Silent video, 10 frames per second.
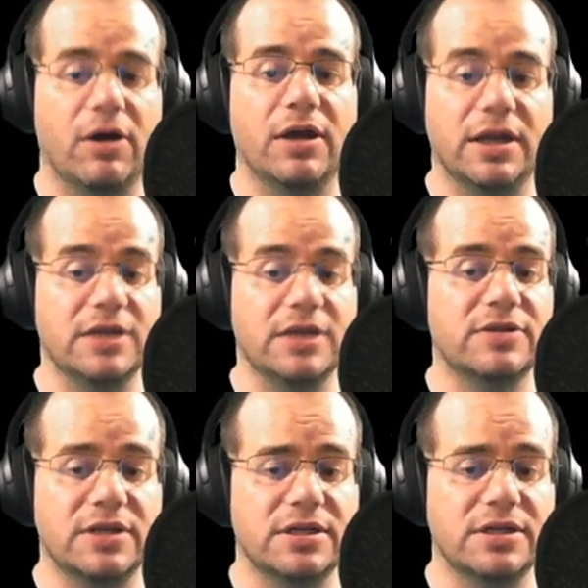it is
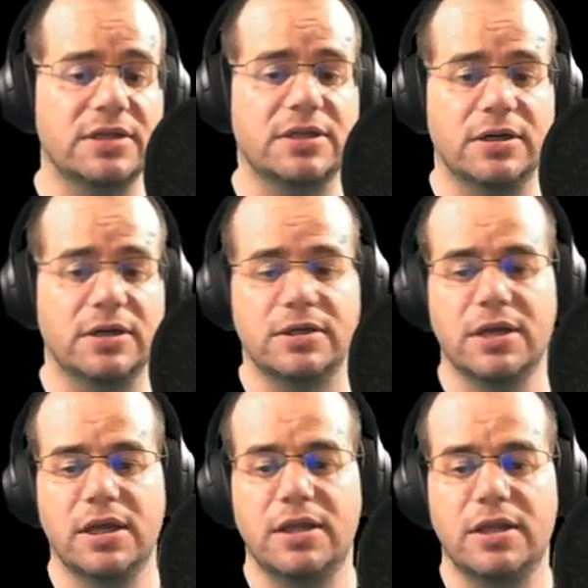consistent
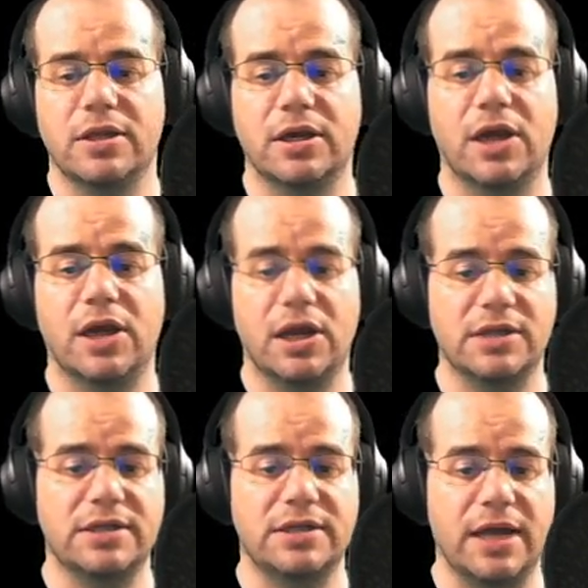that colour
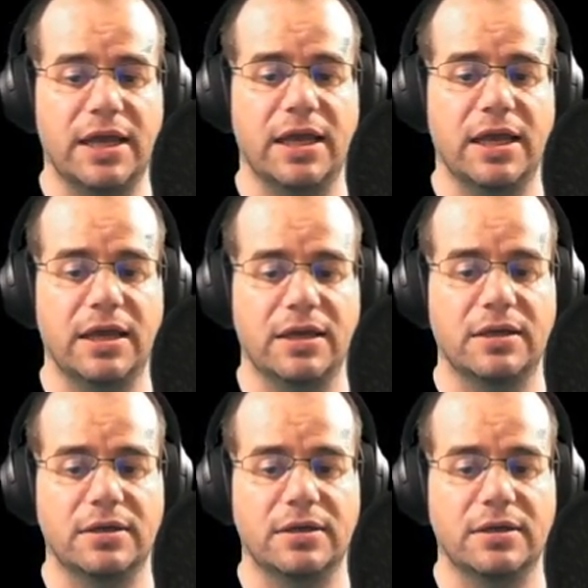stacking